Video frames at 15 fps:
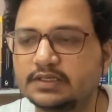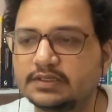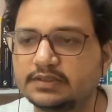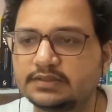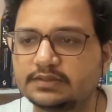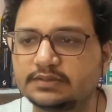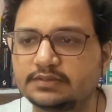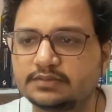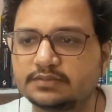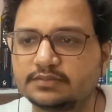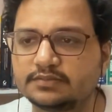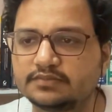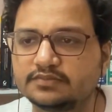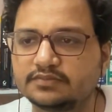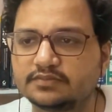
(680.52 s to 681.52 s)
Um,
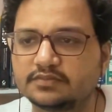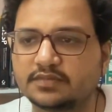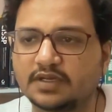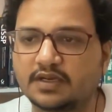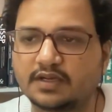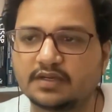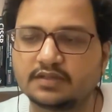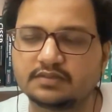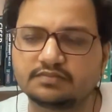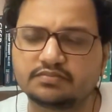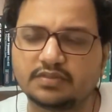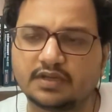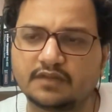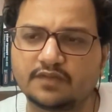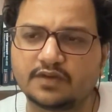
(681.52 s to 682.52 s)

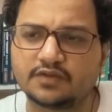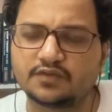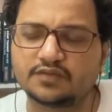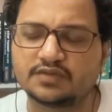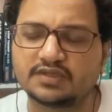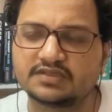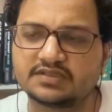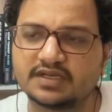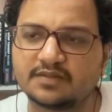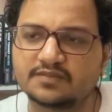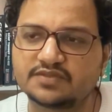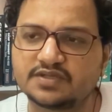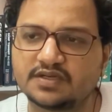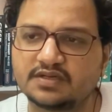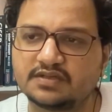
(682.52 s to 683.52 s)
I went to the exam
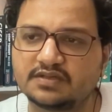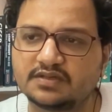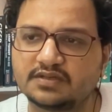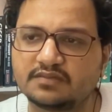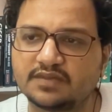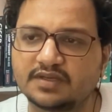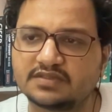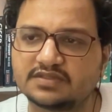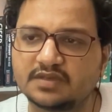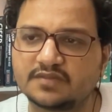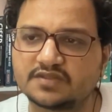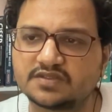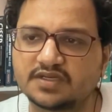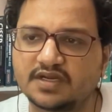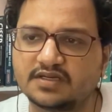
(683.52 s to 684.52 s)
center. My exam
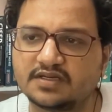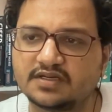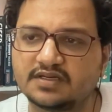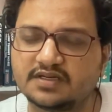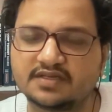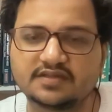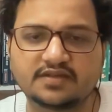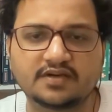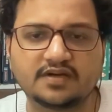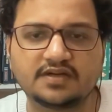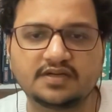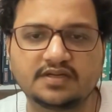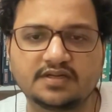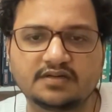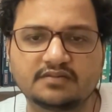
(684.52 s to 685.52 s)
started at
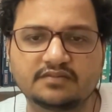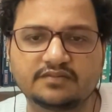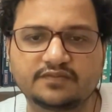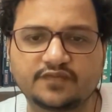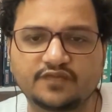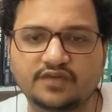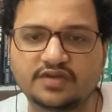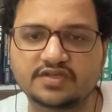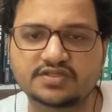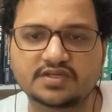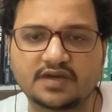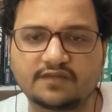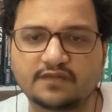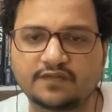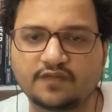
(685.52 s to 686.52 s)
10:30 and finished
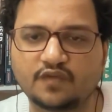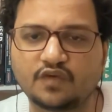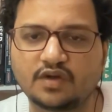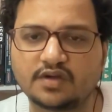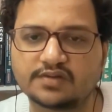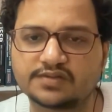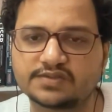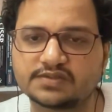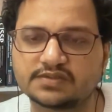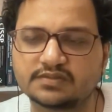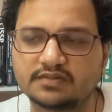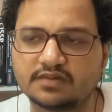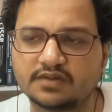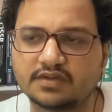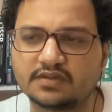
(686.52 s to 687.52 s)
after 4 hours.
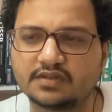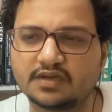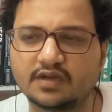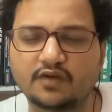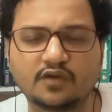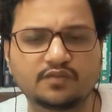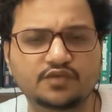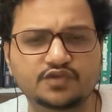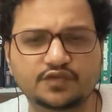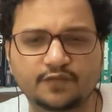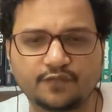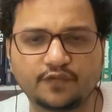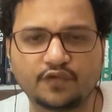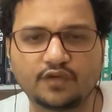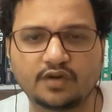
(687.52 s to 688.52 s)
I think I almost took
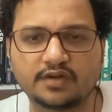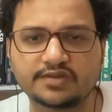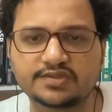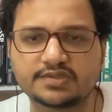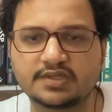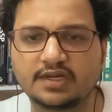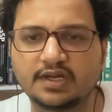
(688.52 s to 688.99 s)
4 hours.